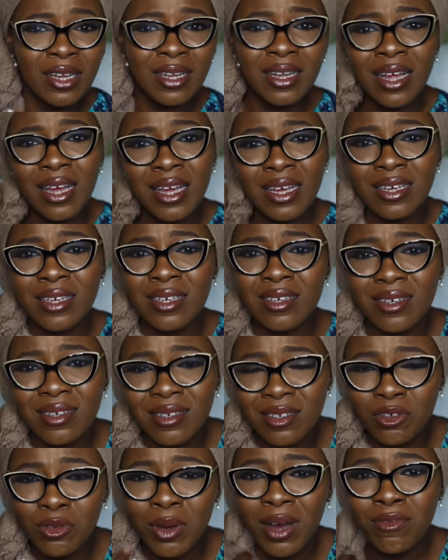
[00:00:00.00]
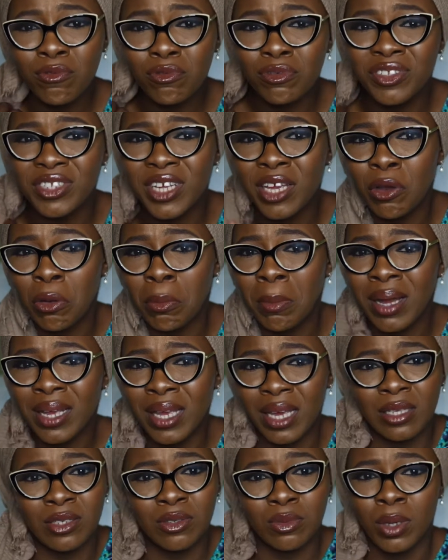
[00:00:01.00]
Like, you have to sell your
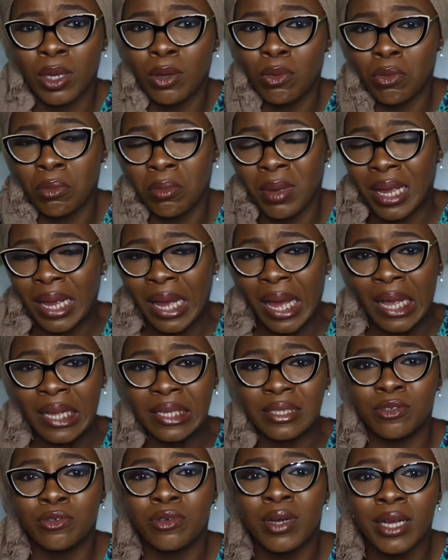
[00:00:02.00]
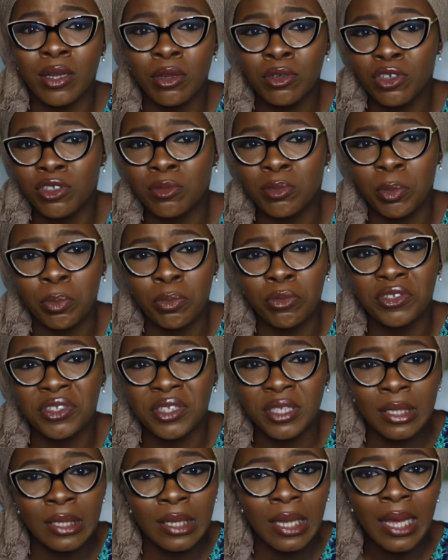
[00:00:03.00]
market well, my guys. You cannot just be
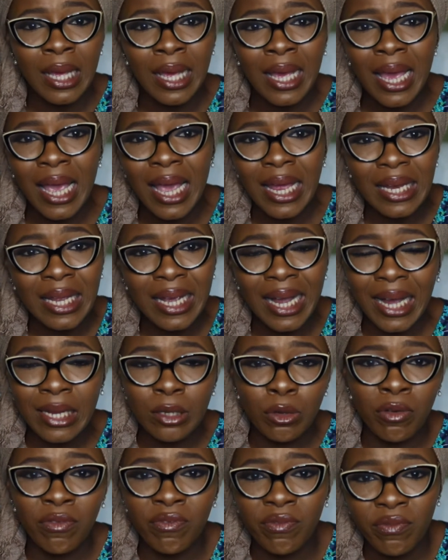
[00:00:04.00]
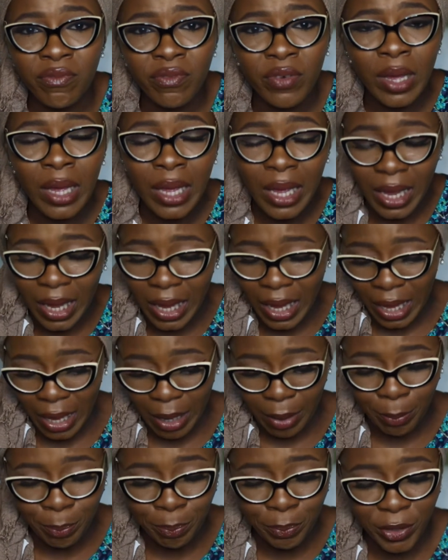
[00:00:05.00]
posting any kind of
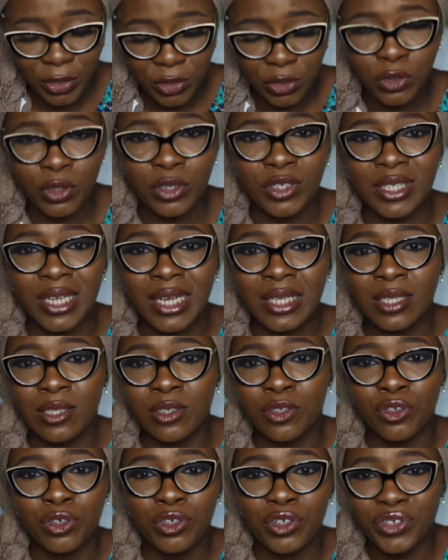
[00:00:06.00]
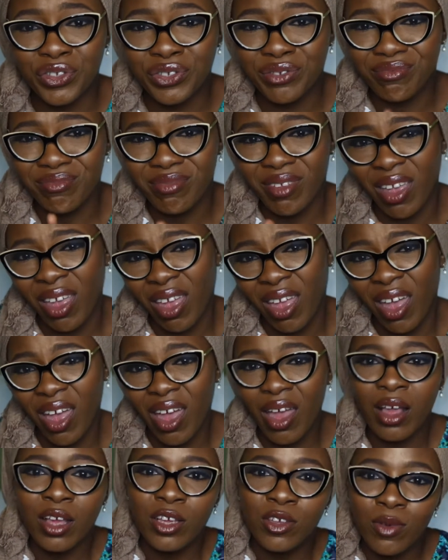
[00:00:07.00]
pictures that is just
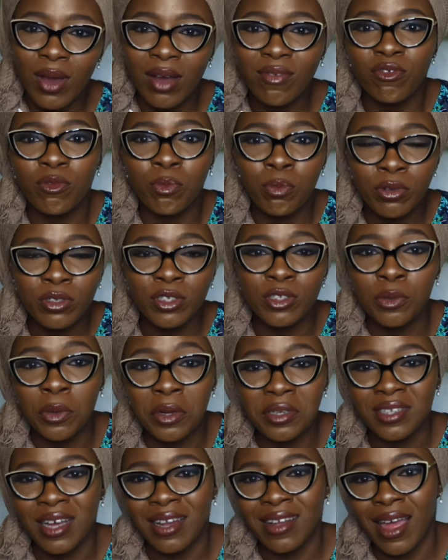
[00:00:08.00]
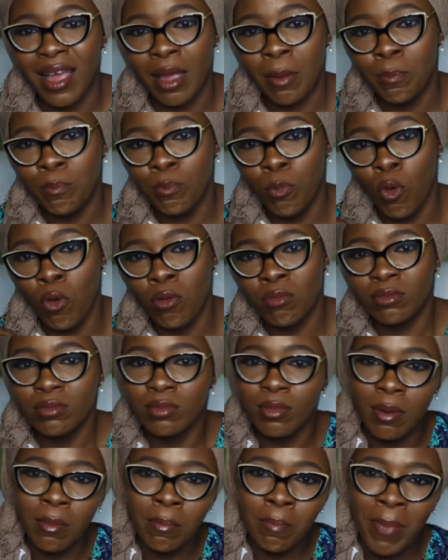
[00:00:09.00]
you have to post the ones that like boom,
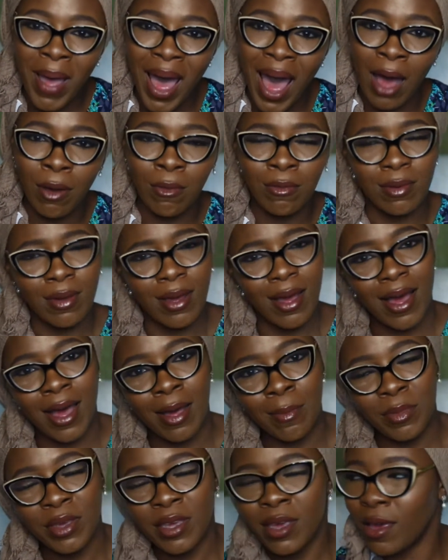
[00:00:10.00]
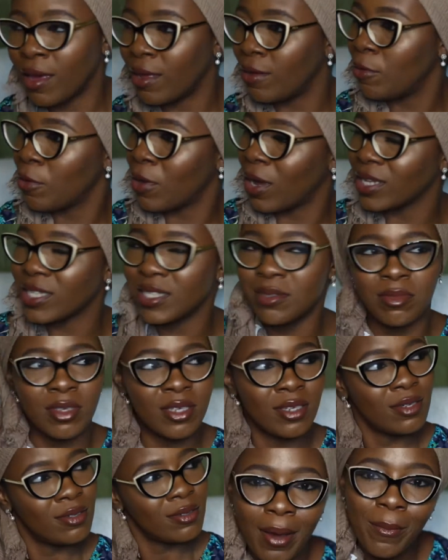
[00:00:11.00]
pow, I'm here, look at
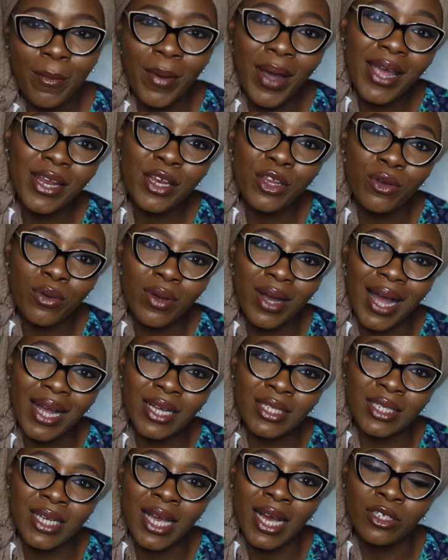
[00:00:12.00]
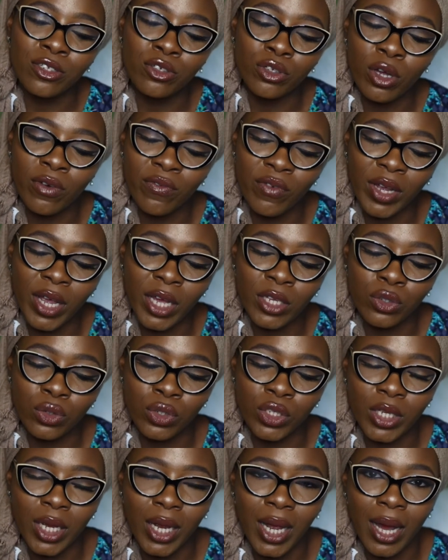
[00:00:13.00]
me. But anyway guys, yeah, so don't forget to
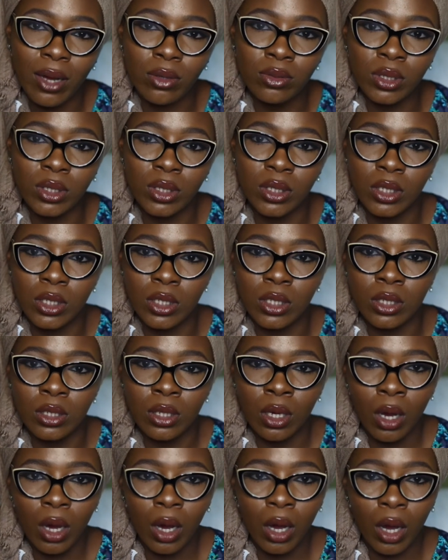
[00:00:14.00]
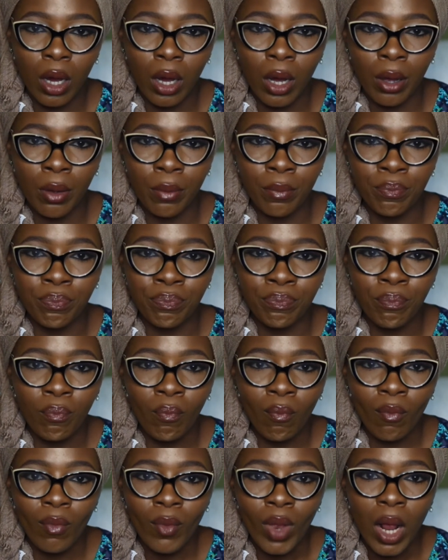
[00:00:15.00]
check out the
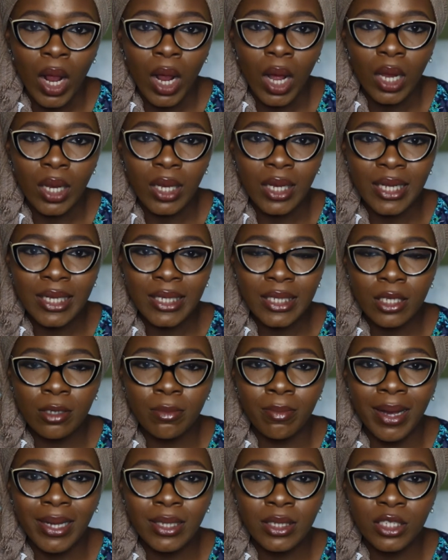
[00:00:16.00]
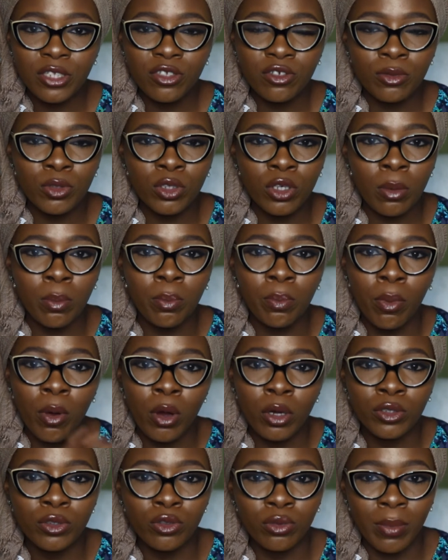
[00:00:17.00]
link in my description
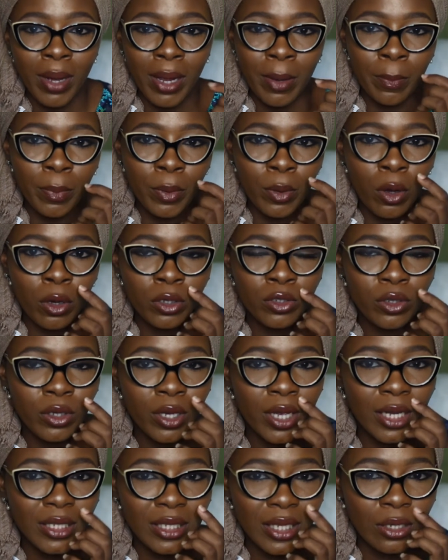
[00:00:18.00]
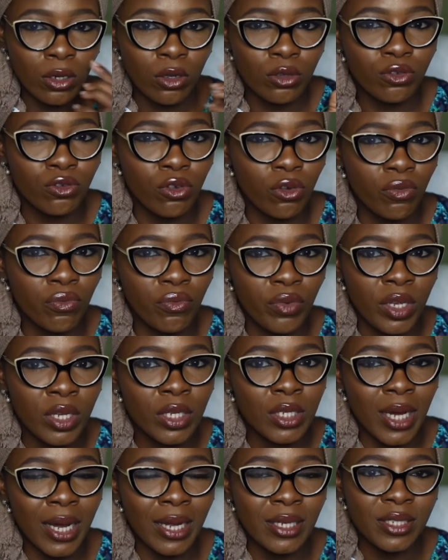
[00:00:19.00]
box to my blog, so you guys can also
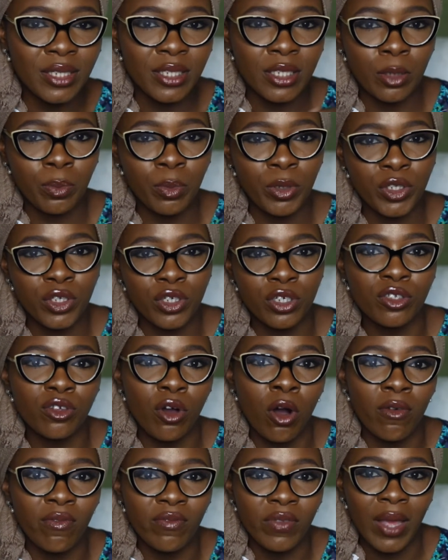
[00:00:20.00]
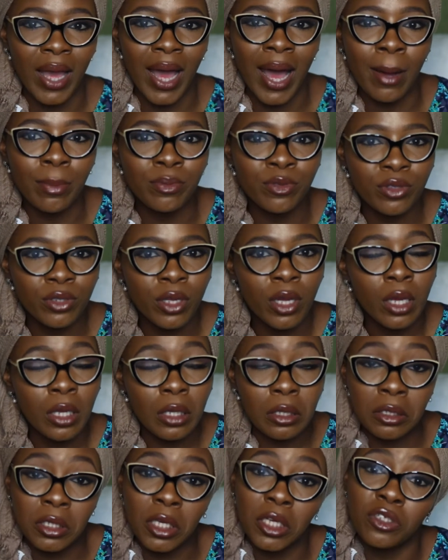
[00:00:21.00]
read and see the pictures of the apps
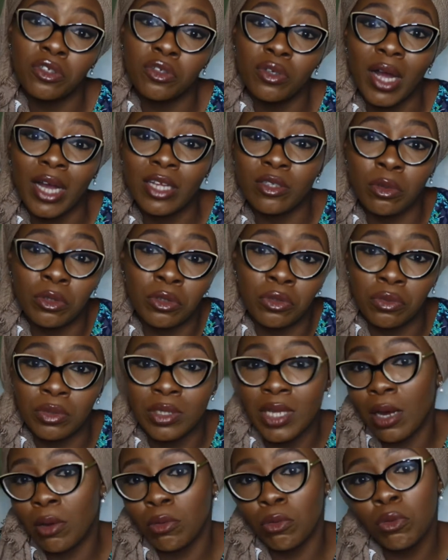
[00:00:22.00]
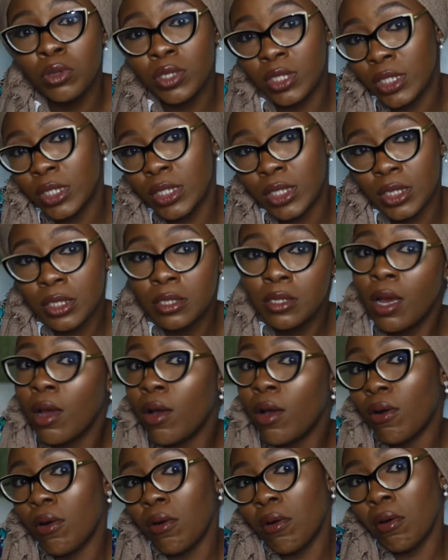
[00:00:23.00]
in case you guys want to download it,
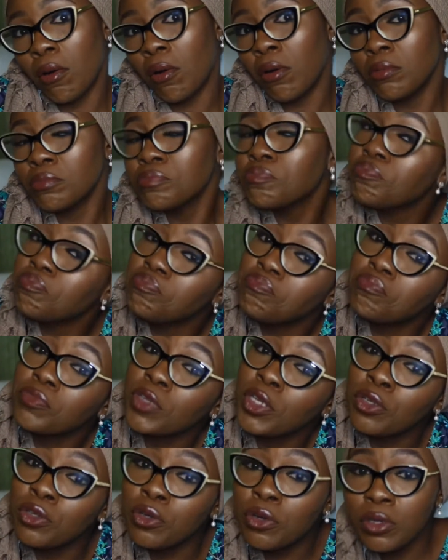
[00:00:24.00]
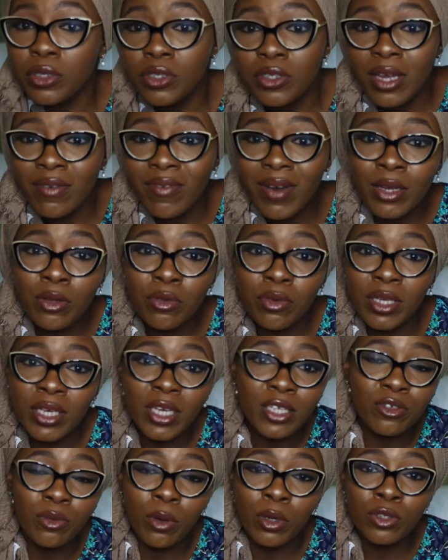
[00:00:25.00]
or you know, you never know, in
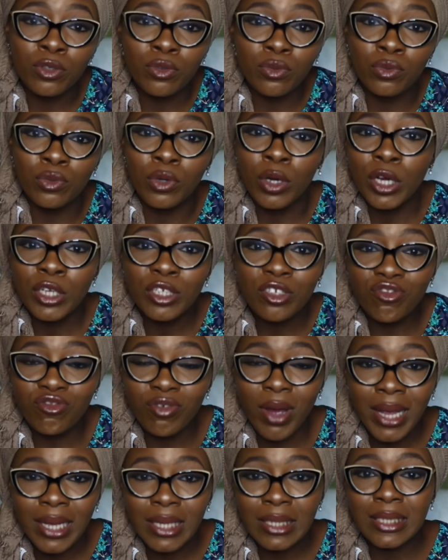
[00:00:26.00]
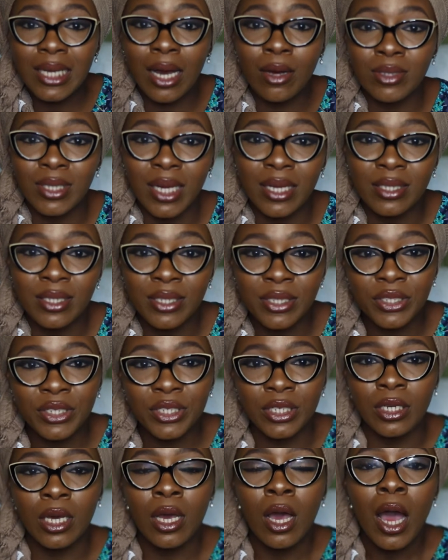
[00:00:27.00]
case you want to try it out and
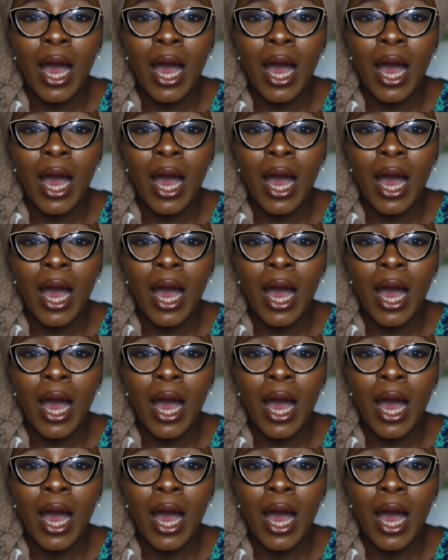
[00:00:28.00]
see.